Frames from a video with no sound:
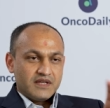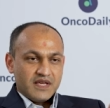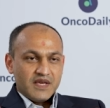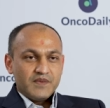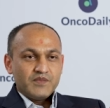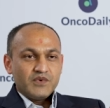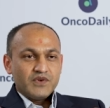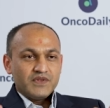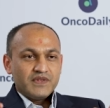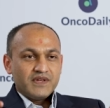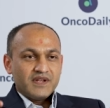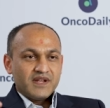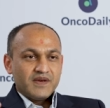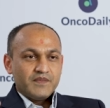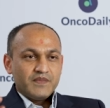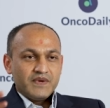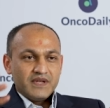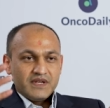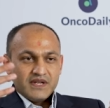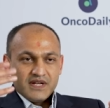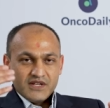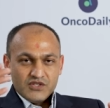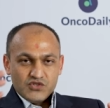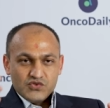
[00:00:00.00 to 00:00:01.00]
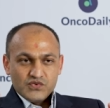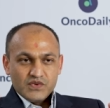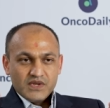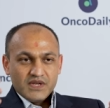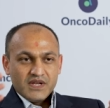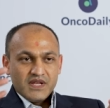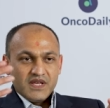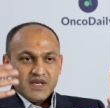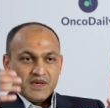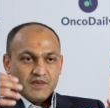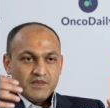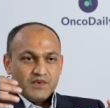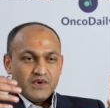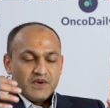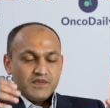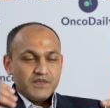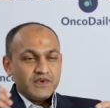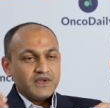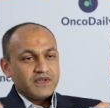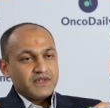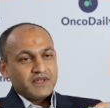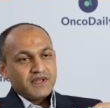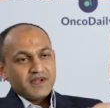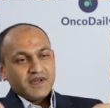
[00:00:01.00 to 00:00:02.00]
chemotherapy and adjuvant
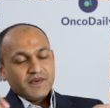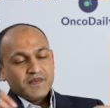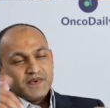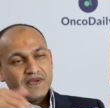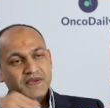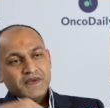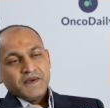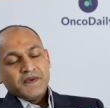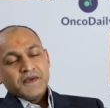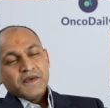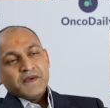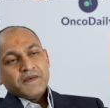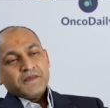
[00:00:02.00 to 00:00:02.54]
chemo-immunotherapy.